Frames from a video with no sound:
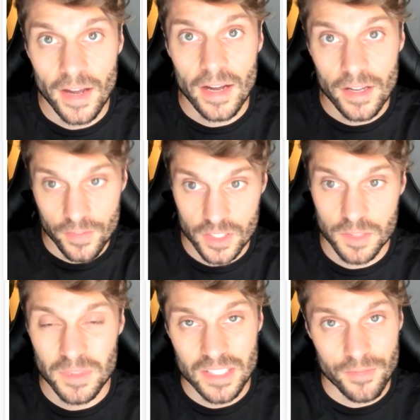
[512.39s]
the
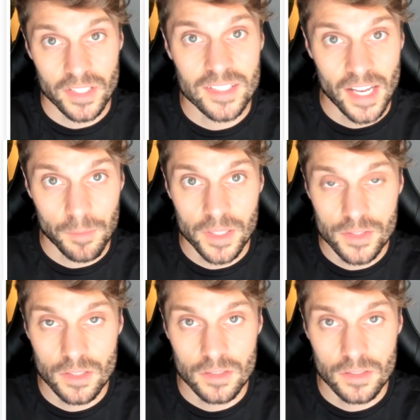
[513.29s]
specific segments.